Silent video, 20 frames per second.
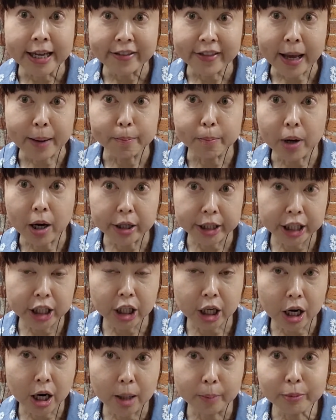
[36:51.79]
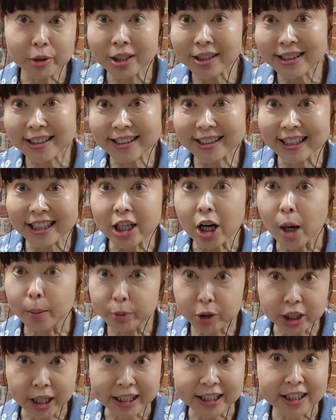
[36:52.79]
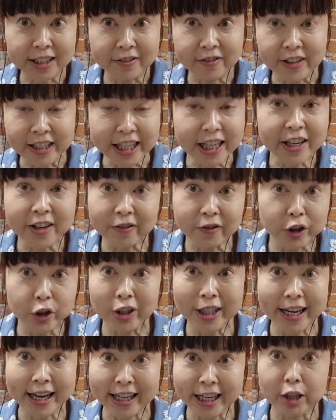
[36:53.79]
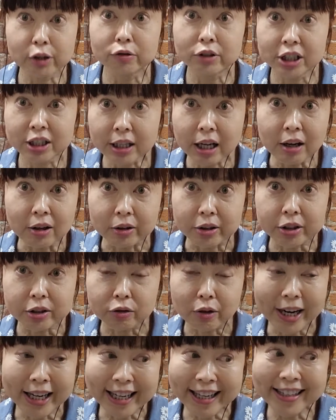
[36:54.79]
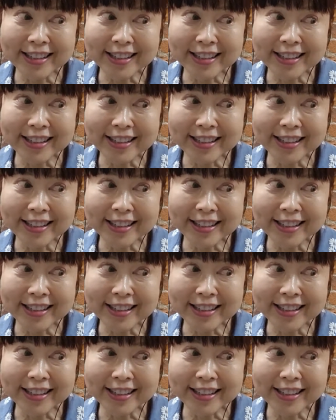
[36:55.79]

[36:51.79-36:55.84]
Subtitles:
that body comp to see objectively if you're getting results, right?